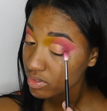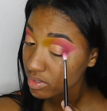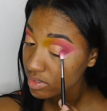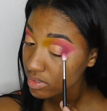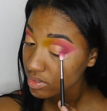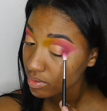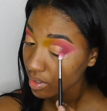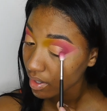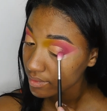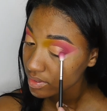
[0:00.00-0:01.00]
Just to
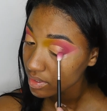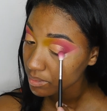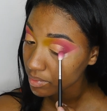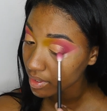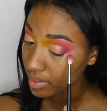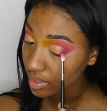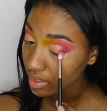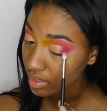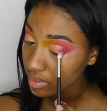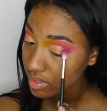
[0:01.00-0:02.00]
obviously blend
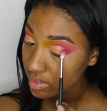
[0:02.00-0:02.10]
it